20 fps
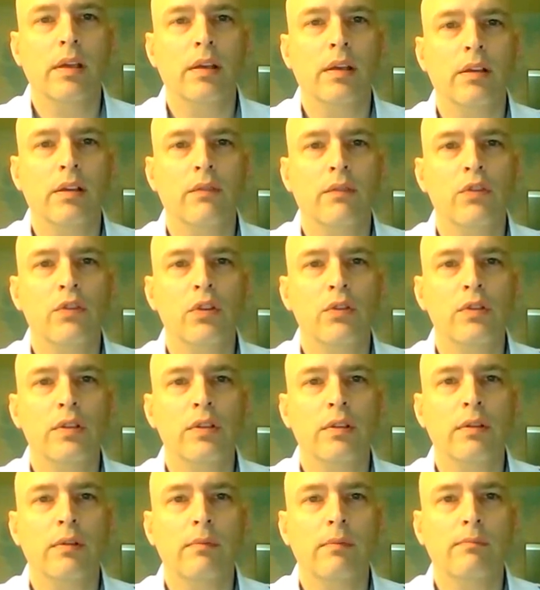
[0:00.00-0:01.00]

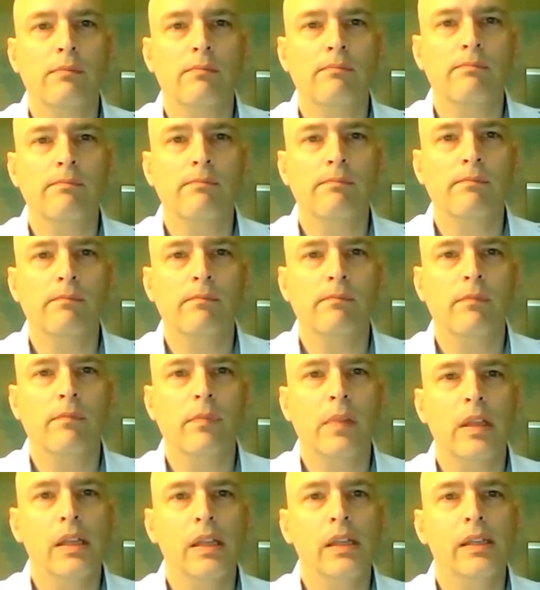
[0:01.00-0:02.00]
confusing.
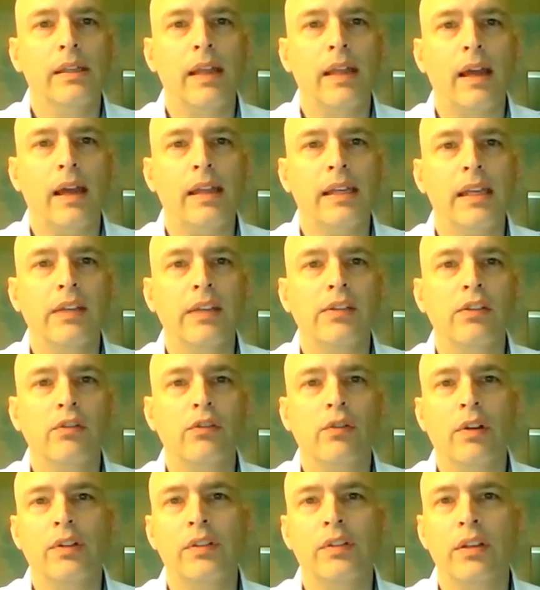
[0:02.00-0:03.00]
Now it is
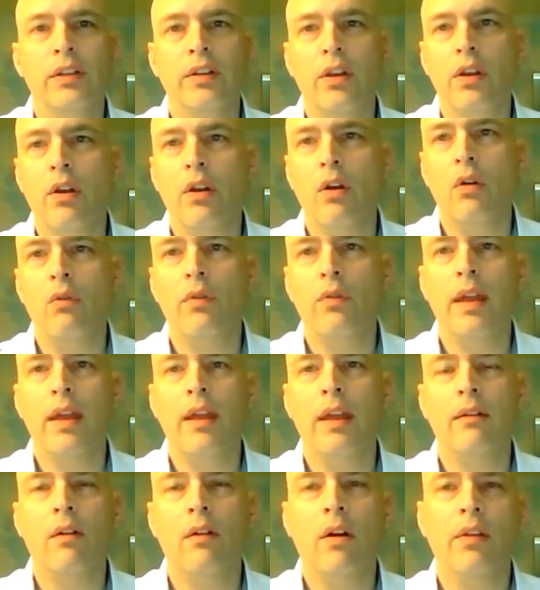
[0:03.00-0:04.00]
interesting to know
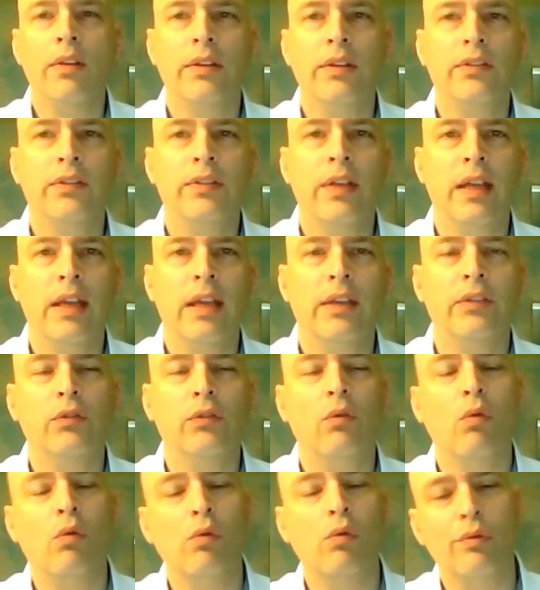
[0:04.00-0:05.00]
that on this
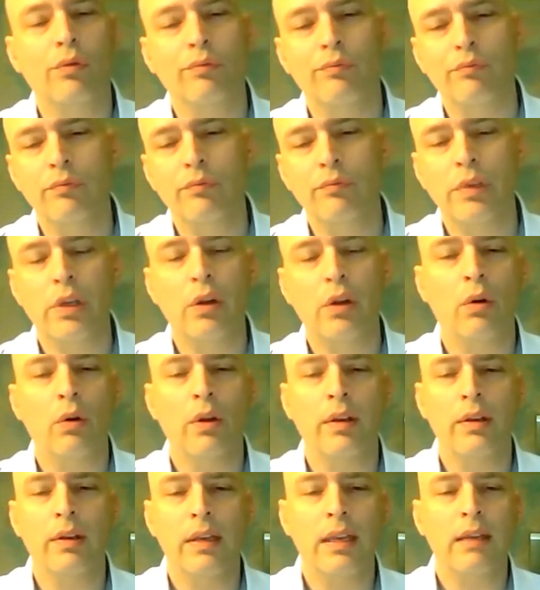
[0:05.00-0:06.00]
test, or
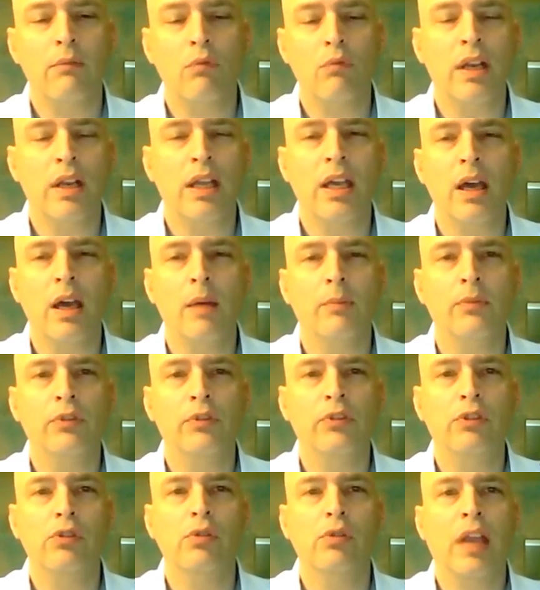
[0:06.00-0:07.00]
when it
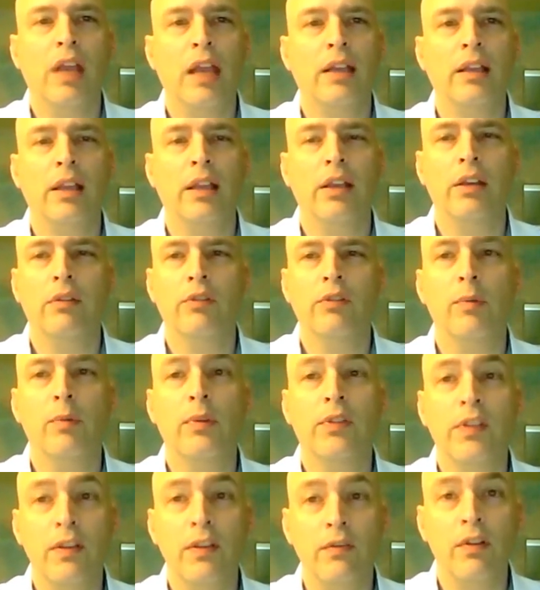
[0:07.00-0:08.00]
comes to calculating
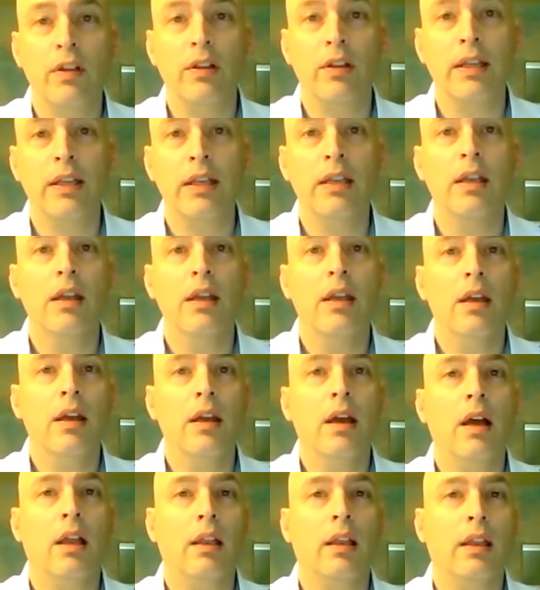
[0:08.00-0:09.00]
specifically
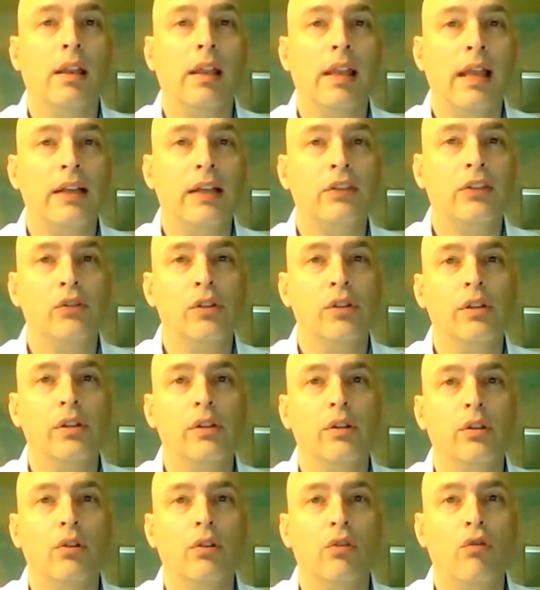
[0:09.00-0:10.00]
electric
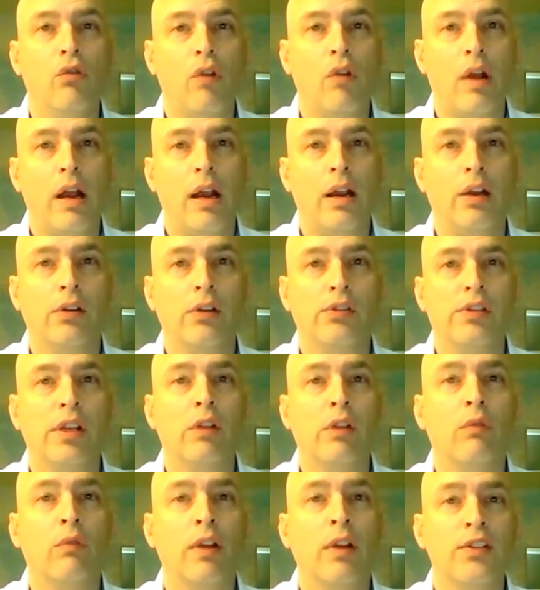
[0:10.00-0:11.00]
dryers
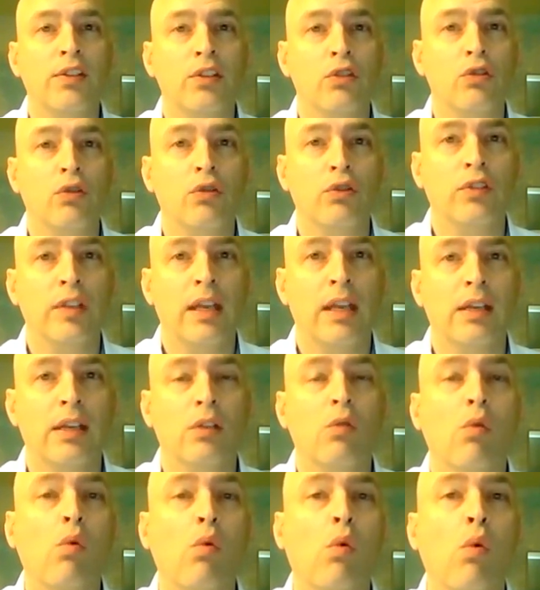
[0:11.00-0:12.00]
in a residential
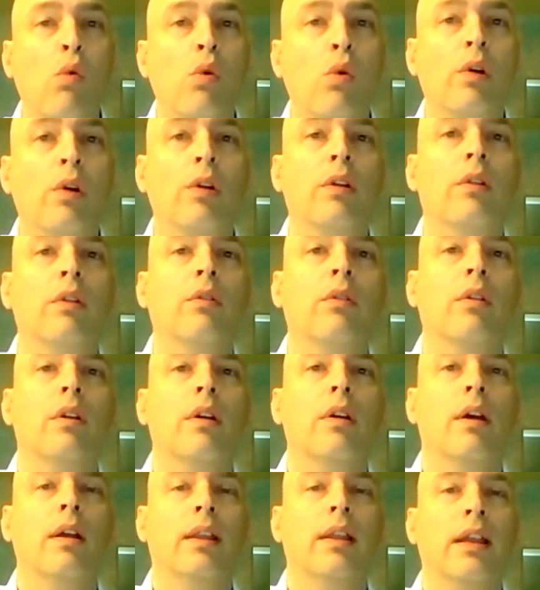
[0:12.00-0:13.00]
setting or
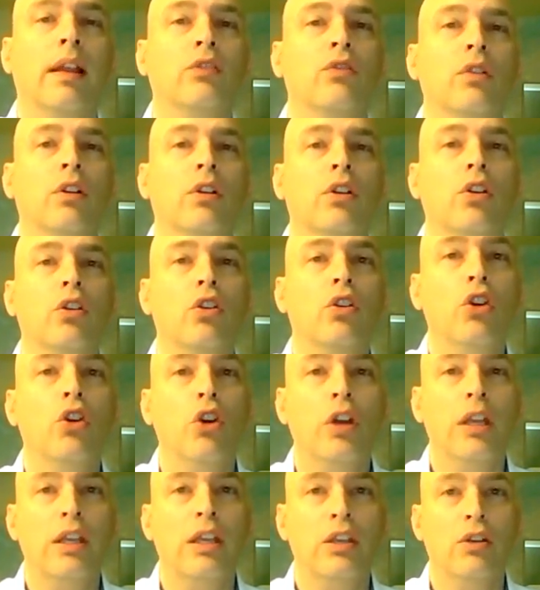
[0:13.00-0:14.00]
electric
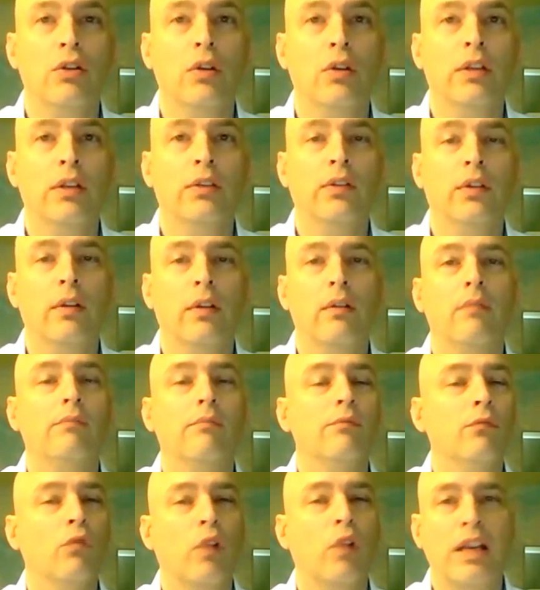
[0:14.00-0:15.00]
cooking units,
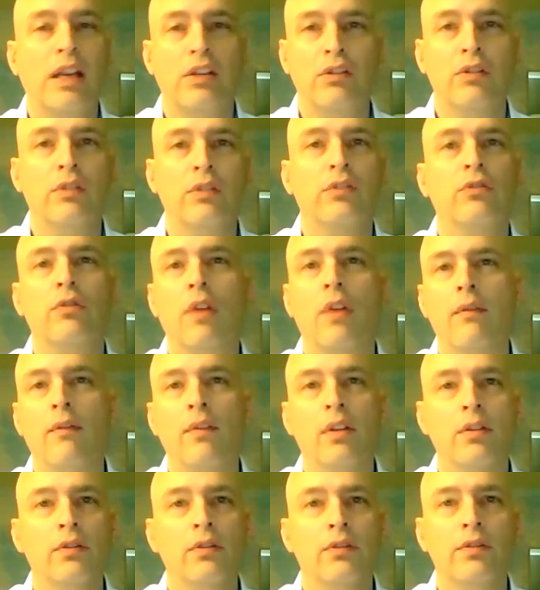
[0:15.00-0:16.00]
ranges,
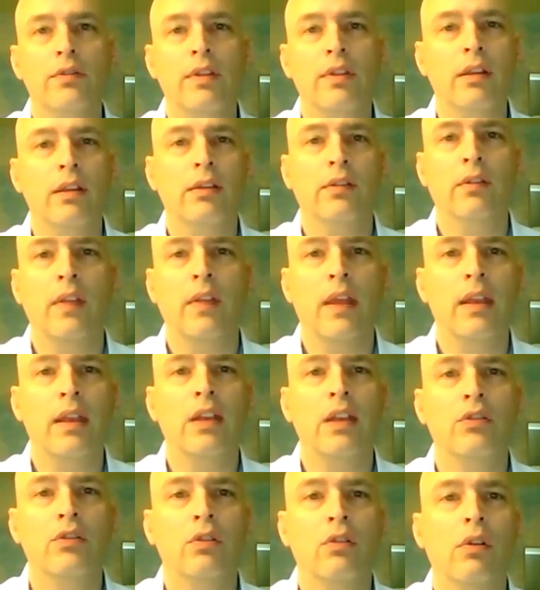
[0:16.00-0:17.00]
ovens, things of that
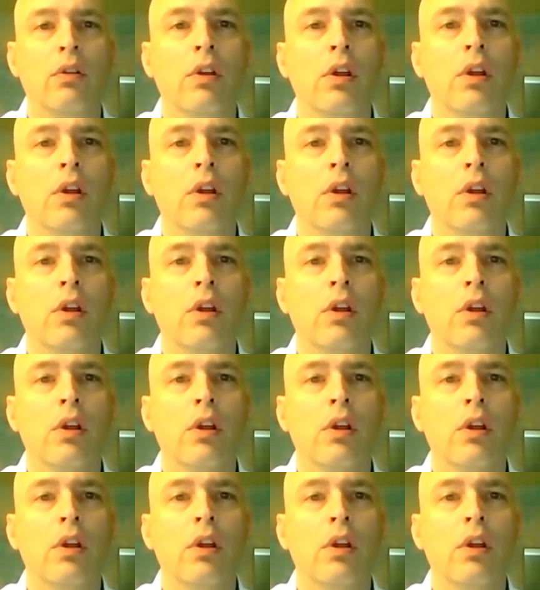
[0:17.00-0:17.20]
nature,